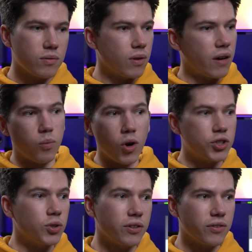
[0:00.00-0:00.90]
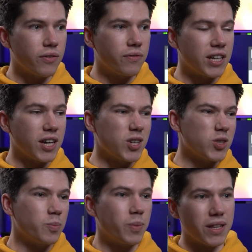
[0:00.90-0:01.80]
have watched all of your
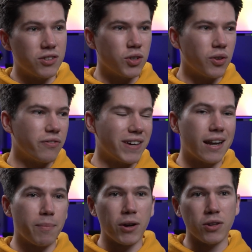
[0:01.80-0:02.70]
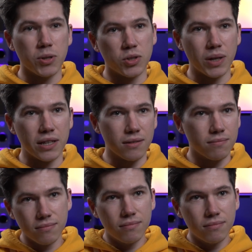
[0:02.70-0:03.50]
videos, but they sort of forget about you between